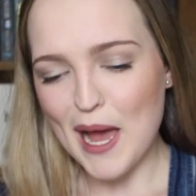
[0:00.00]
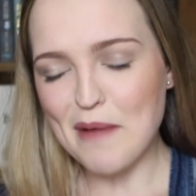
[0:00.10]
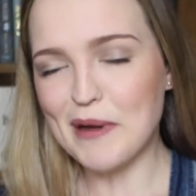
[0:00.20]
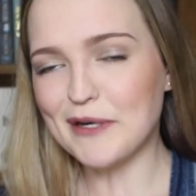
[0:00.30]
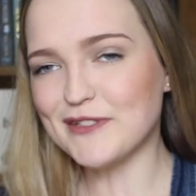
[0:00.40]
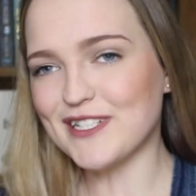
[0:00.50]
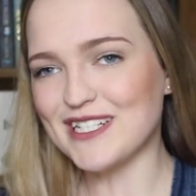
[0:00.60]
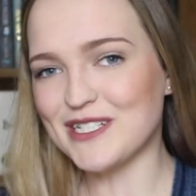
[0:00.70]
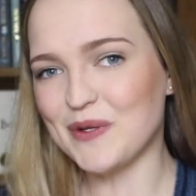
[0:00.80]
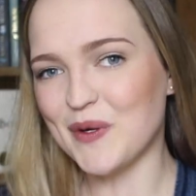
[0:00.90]
I'd also
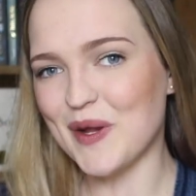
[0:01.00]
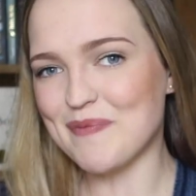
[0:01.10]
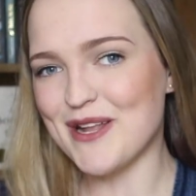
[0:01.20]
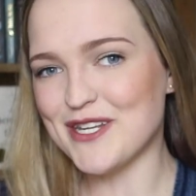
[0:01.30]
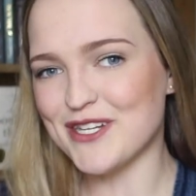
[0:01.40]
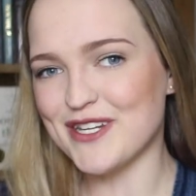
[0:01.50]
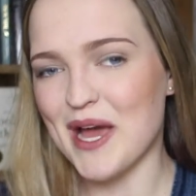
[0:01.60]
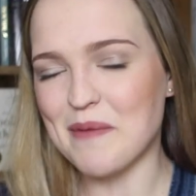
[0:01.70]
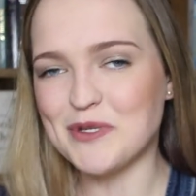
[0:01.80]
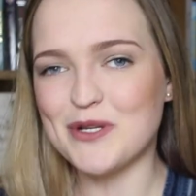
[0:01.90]
like to do a quick
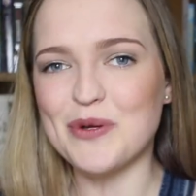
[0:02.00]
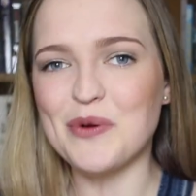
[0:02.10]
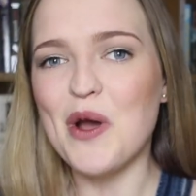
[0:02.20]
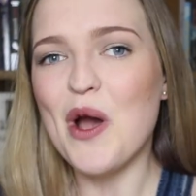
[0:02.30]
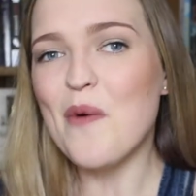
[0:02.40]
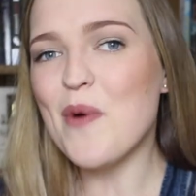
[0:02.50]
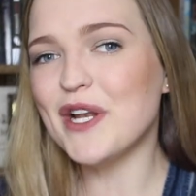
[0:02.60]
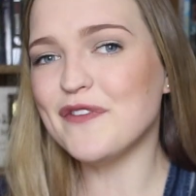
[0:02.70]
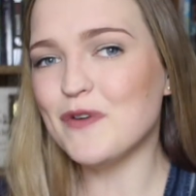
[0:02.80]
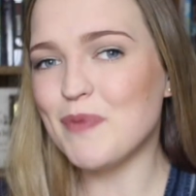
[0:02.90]
mention to
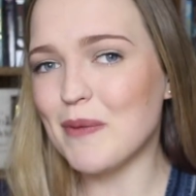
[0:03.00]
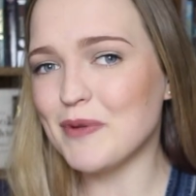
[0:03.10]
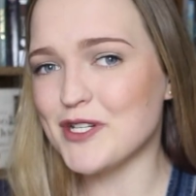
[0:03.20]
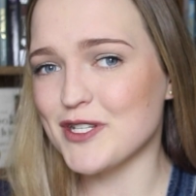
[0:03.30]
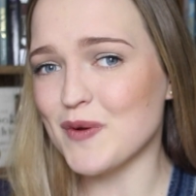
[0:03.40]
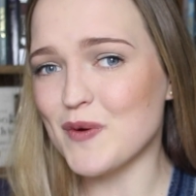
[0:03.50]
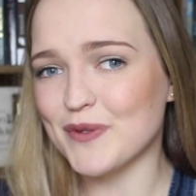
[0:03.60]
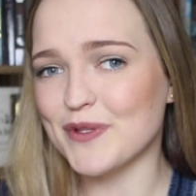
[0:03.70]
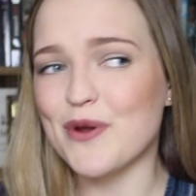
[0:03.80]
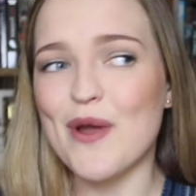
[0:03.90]
wonderful publishers and
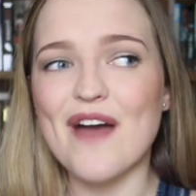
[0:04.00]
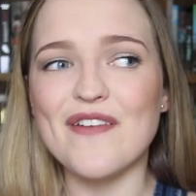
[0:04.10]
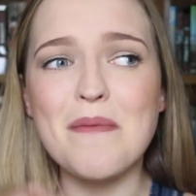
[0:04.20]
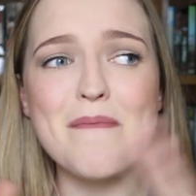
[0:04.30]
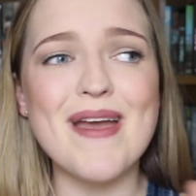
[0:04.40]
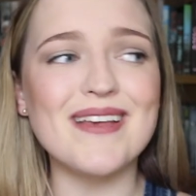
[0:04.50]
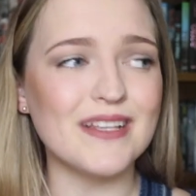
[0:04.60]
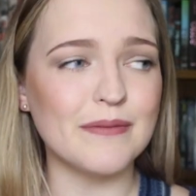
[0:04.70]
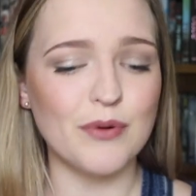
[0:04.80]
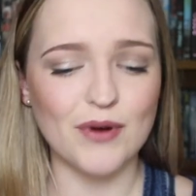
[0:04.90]
authors who have
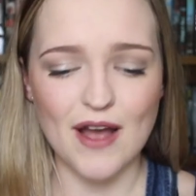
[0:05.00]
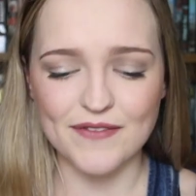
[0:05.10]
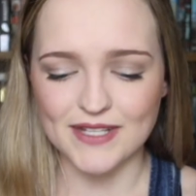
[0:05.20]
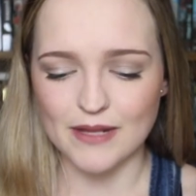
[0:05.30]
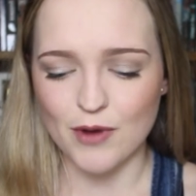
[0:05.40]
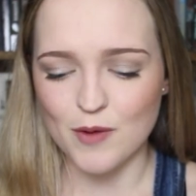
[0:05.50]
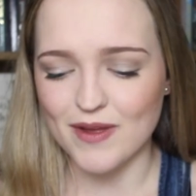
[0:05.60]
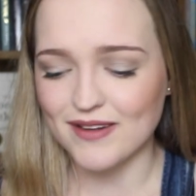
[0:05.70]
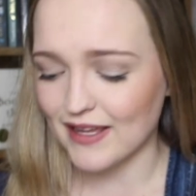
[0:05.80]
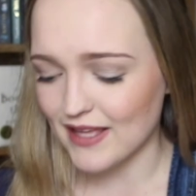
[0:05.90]
amazing book covers at the
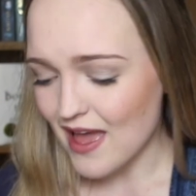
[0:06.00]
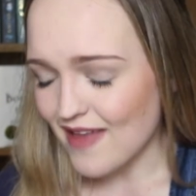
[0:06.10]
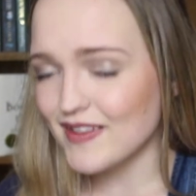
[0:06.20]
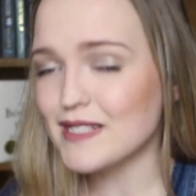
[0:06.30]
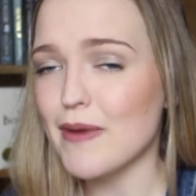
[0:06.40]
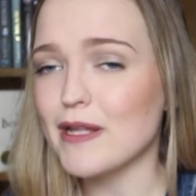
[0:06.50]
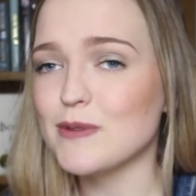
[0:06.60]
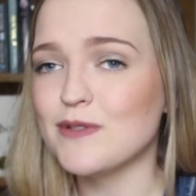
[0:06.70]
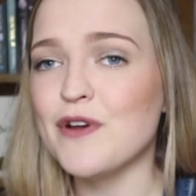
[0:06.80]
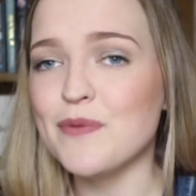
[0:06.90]
moment. Like, this
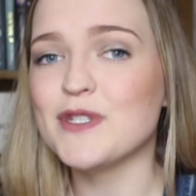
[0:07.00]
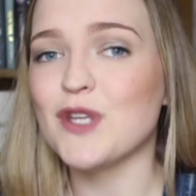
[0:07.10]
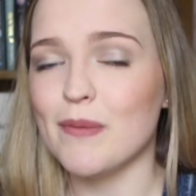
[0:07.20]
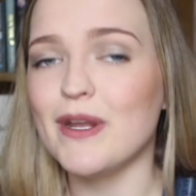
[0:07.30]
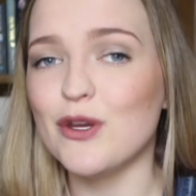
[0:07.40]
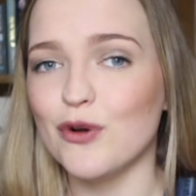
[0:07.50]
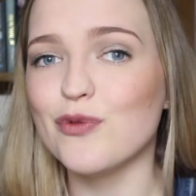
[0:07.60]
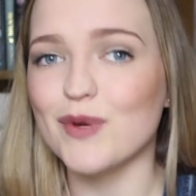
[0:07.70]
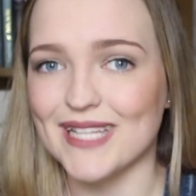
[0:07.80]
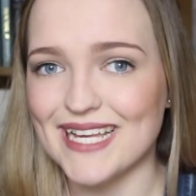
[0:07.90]
month was filled with so many
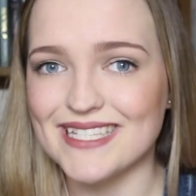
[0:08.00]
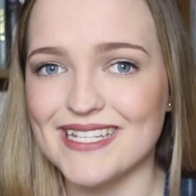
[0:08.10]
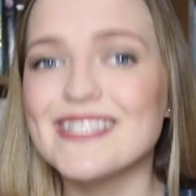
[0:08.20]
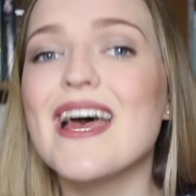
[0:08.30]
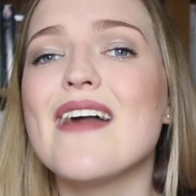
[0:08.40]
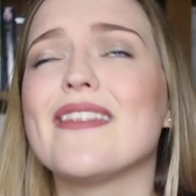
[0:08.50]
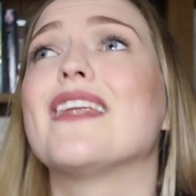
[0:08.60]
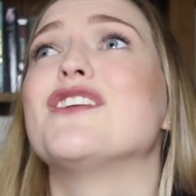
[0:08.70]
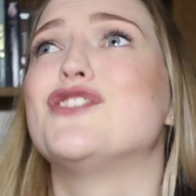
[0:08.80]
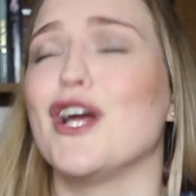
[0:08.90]
good releases
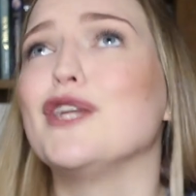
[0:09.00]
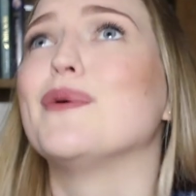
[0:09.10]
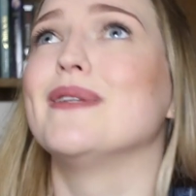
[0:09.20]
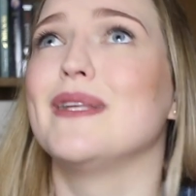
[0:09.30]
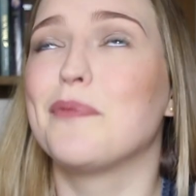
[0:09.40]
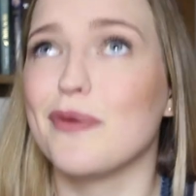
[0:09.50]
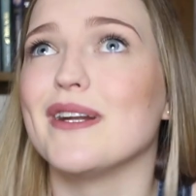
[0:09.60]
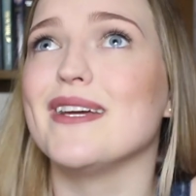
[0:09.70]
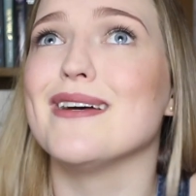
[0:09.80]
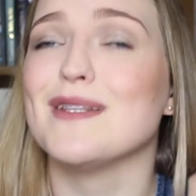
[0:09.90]
that are genuinely
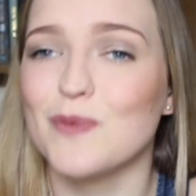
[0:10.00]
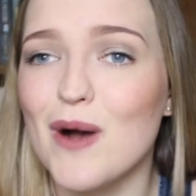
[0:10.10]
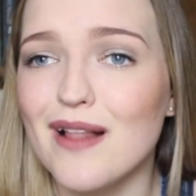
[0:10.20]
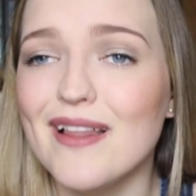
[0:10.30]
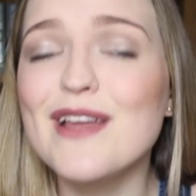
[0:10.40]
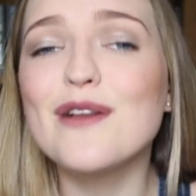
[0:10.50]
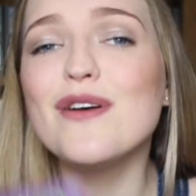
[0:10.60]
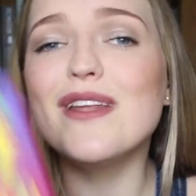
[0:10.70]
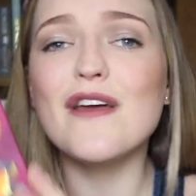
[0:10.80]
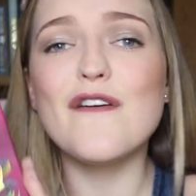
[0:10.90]
pretty as well,
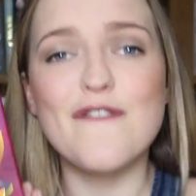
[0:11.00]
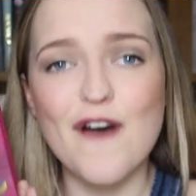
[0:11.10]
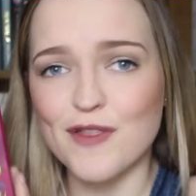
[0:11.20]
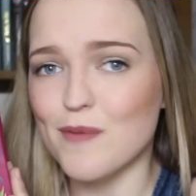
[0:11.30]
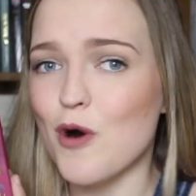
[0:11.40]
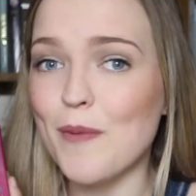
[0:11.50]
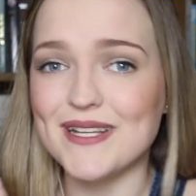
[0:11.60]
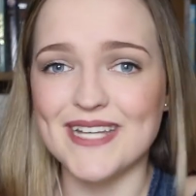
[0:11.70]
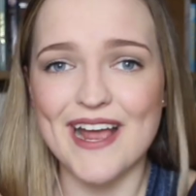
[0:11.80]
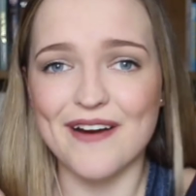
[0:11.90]
including Furthermore
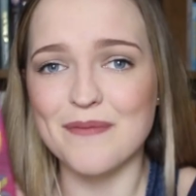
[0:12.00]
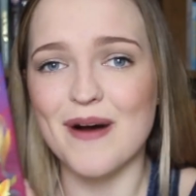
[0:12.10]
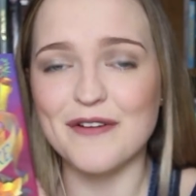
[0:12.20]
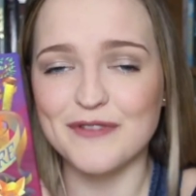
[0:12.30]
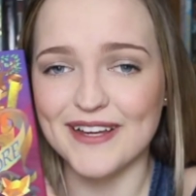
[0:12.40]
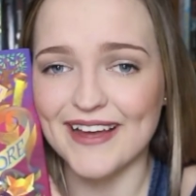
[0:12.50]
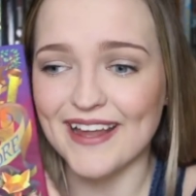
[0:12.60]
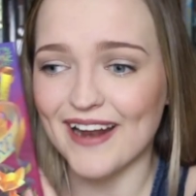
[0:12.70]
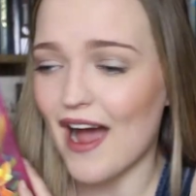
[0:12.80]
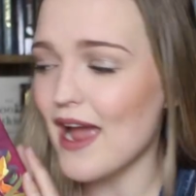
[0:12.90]
by Tahereh Murphy,
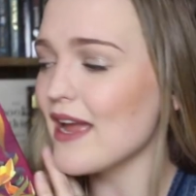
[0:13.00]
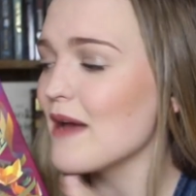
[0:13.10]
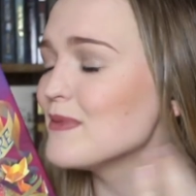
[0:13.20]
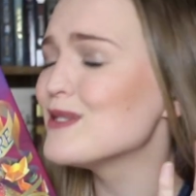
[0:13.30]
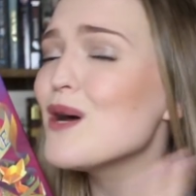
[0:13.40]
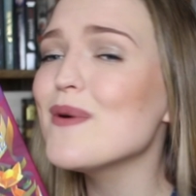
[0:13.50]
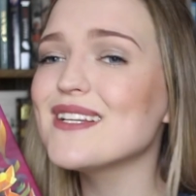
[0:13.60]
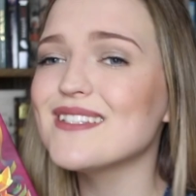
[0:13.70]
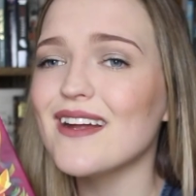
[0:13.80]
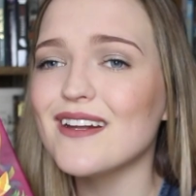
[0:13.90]
and I am so
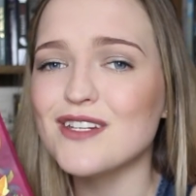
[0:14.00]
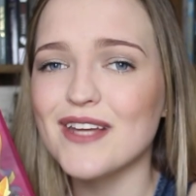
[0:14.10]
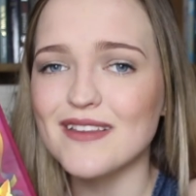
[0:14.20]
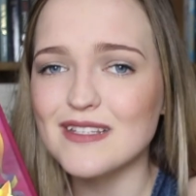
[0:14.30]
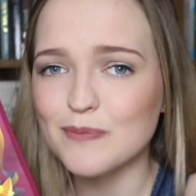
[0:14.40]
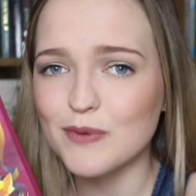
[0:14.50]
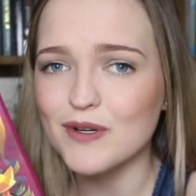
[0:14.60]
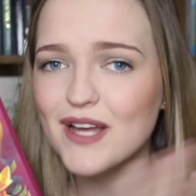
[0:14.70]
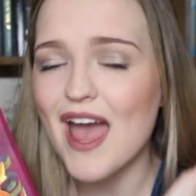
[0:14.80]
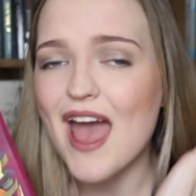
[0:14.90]
excited to get this
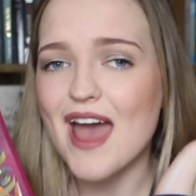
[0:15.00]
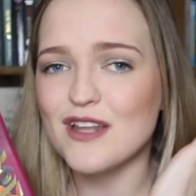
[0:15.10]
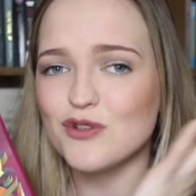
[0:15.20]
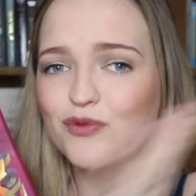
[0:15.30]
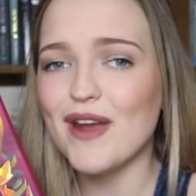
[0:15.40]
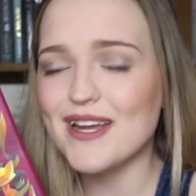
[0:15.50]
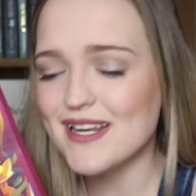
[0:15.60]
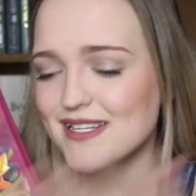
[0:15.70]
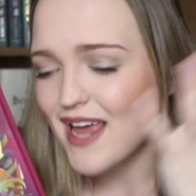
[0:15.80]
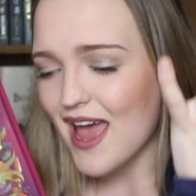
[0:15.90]
book and to read
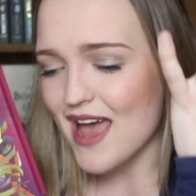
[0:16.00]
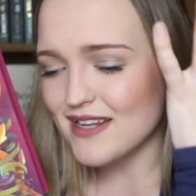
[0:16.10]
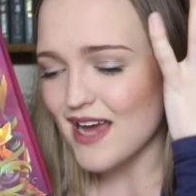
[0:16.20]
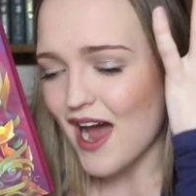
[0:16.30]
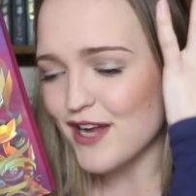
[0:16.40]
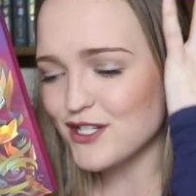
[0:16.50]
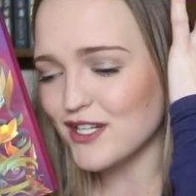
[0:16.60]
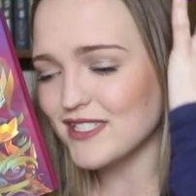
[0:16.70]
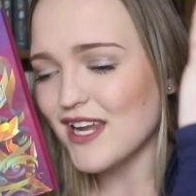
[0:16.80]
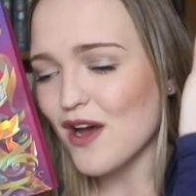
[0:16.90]
it, and I
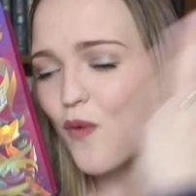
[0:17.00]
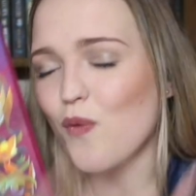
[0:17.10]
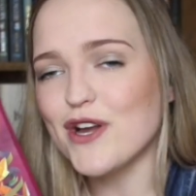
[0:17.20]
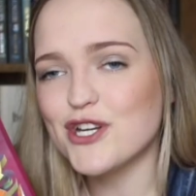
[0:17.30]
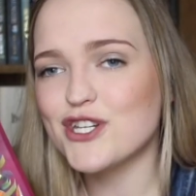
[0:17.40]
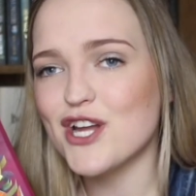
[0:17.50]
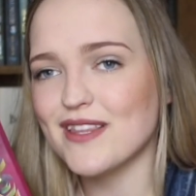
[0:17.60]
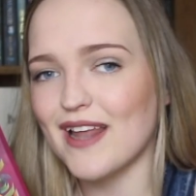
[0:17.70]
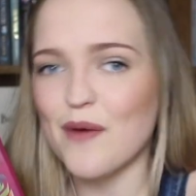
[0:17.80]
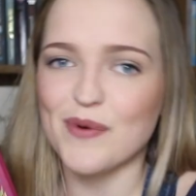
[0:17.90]
just wish
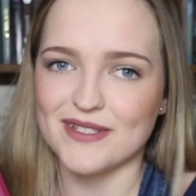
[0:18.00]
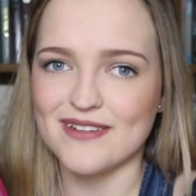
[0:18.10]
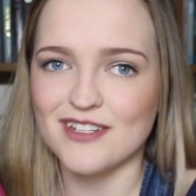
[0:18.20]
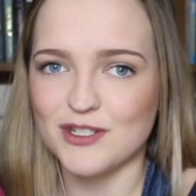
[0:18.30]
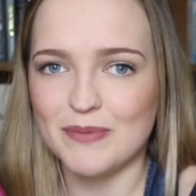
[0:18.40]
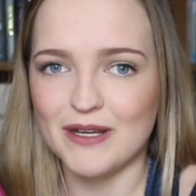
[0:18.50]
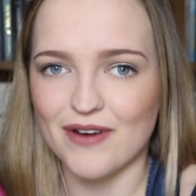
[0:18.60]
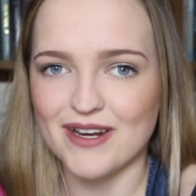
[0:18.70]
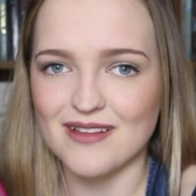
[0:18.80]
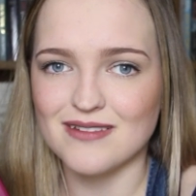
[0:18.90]
that I wasn't in such a big
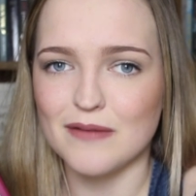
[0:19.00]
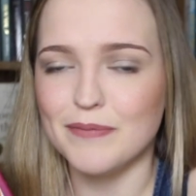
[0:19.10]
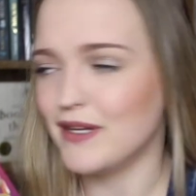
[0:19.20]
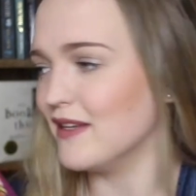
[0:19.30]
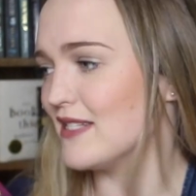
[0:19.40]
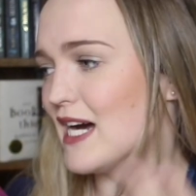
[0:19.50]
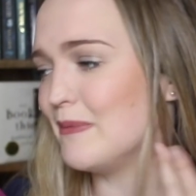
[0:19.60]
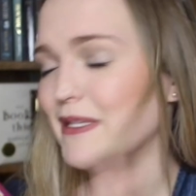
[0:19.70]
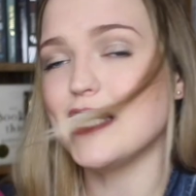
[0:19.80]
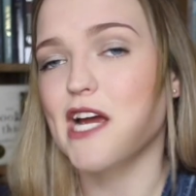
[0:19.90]
reading slump because
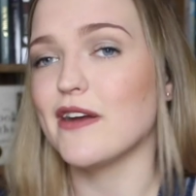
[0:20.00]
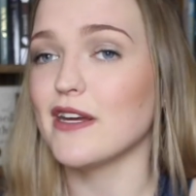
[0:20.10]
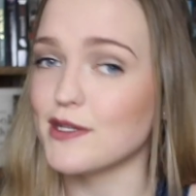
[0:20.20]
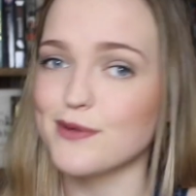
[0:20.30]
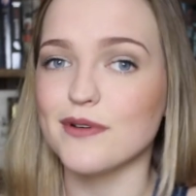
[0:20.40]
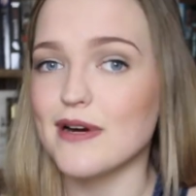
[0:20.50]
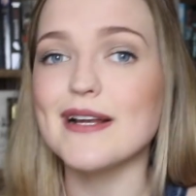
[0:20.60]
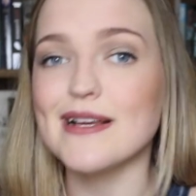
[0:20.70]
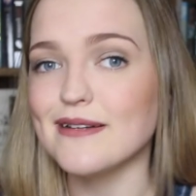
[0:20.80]
I'd be tearing into it right